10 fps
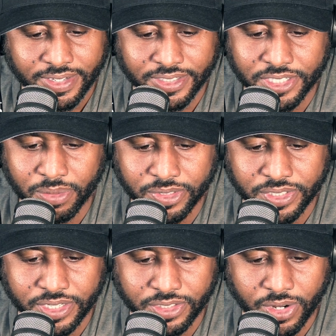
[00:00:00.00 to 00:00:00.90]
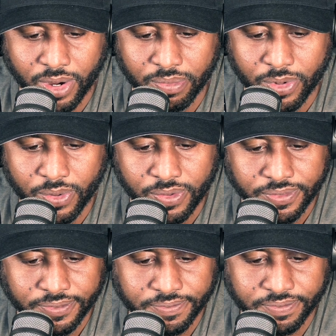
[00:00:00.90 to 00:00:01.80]
This shit was just terrible.
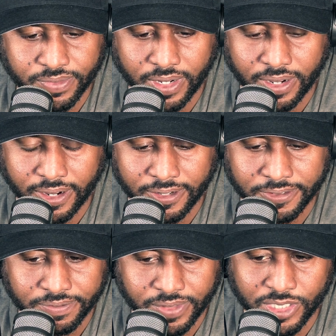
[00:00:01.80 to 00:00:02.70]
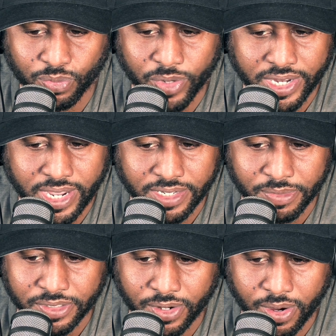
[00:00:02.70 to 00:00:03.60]
This week has
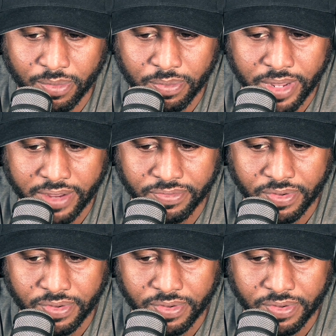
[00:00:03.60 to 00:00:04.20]
been terrible, man.